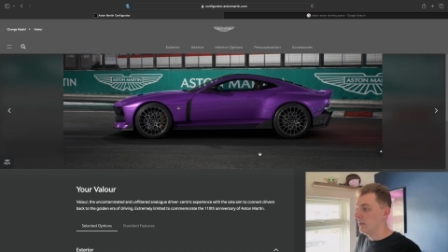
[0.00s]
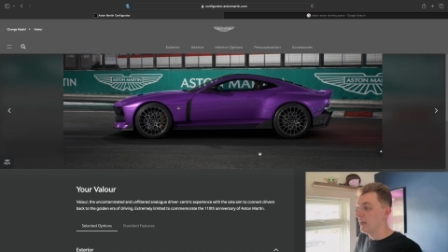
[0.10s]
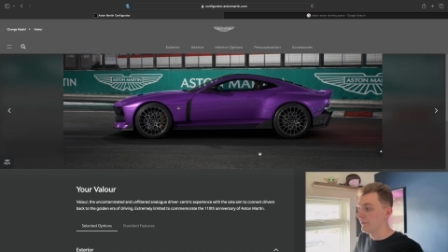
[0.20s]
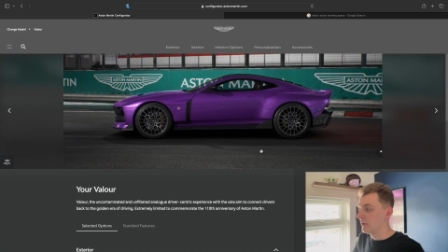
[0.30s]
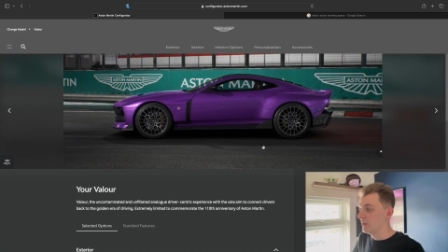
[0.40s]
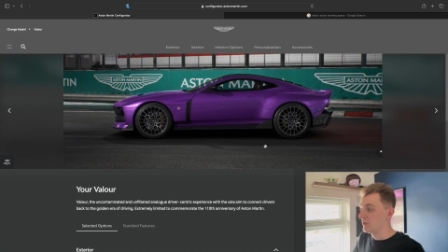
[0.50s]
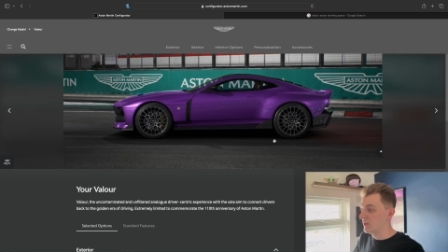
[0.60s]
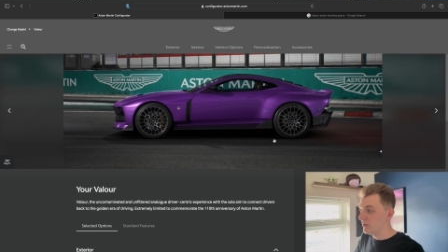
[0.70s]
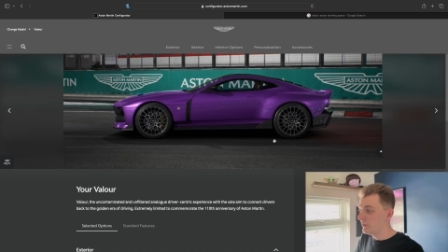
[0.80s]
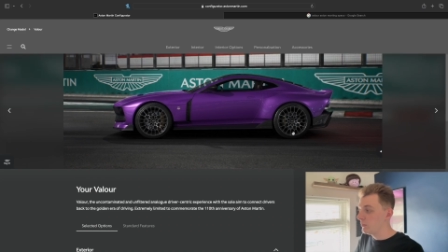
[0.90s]
I think the
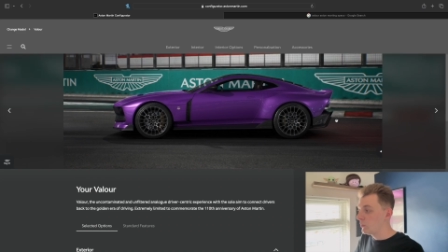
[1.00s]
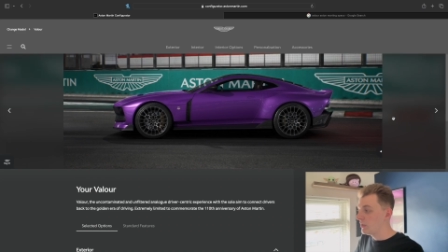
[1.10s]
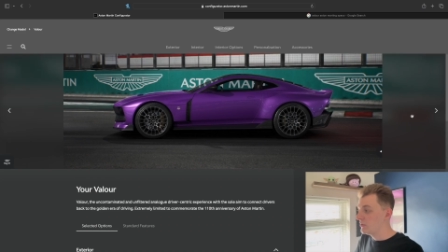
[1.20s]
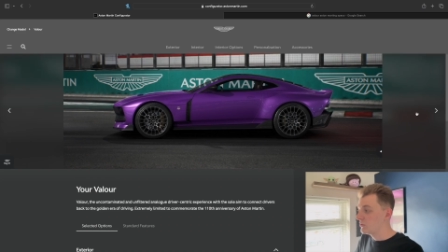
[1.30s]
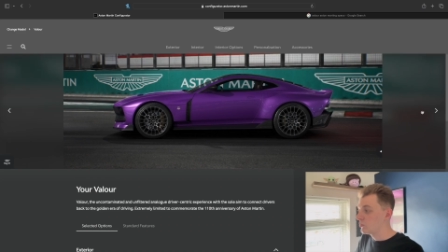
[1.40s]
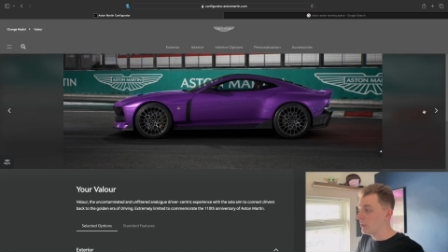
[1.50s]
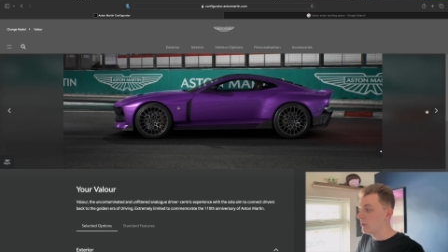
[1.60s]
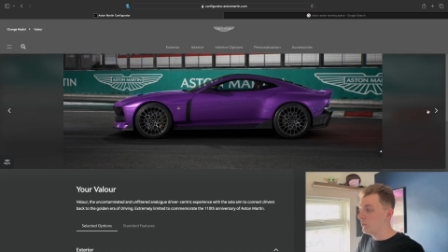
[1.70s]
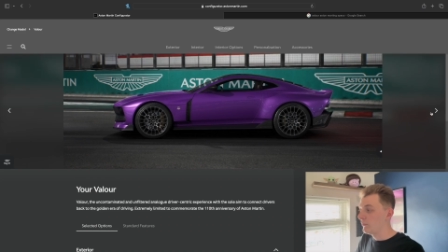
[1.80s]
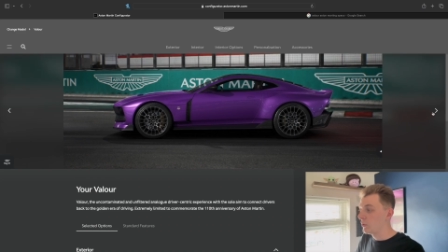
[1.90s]
interior wise as
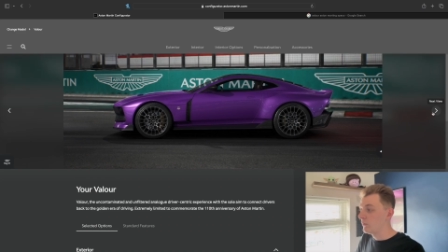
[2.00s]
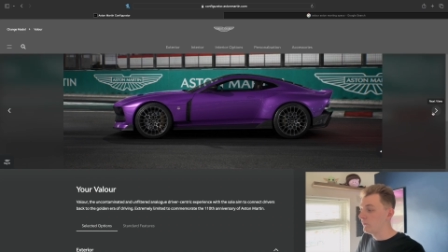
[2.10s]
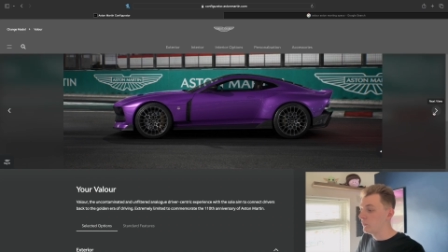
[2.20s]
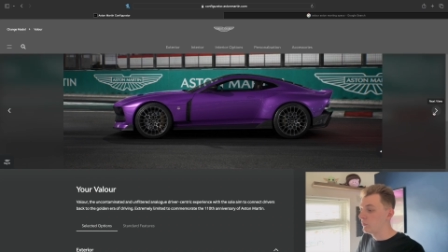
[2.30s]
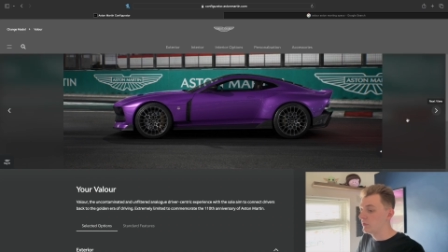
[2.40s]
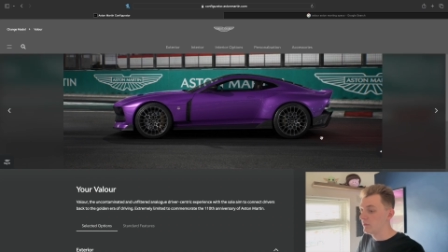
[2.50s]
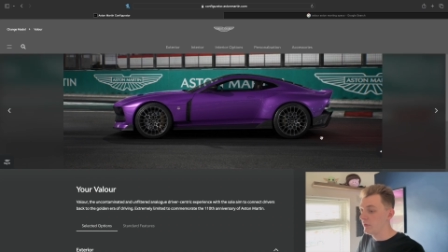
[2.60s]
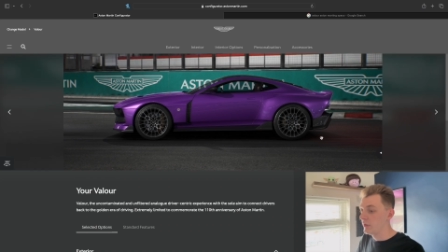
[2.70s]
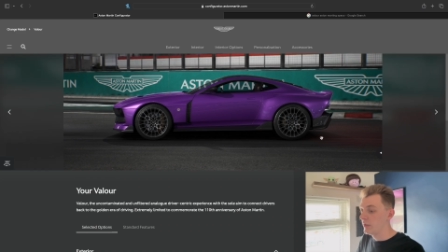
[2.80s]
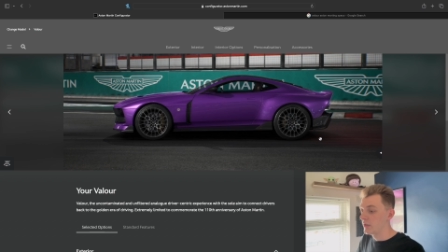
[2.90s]
well we've gone for is a
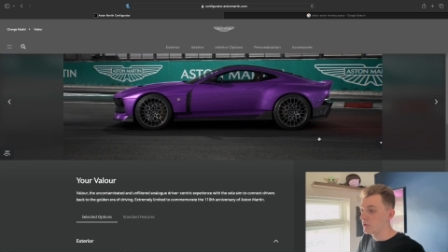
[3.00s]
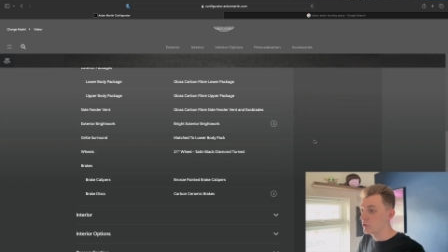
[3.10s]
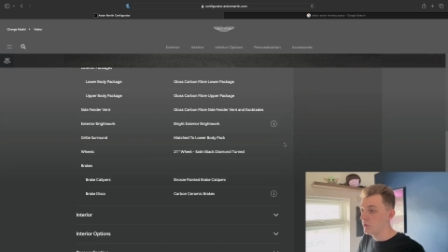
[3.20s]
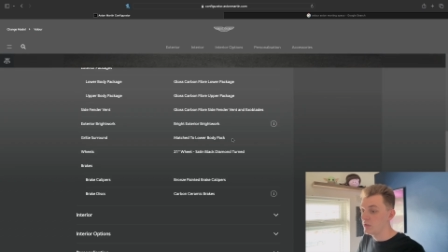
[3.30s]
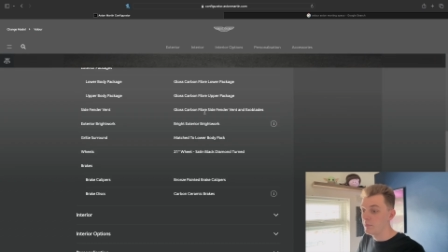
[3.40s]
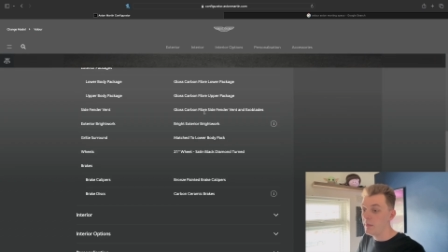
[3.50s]
very nice choice.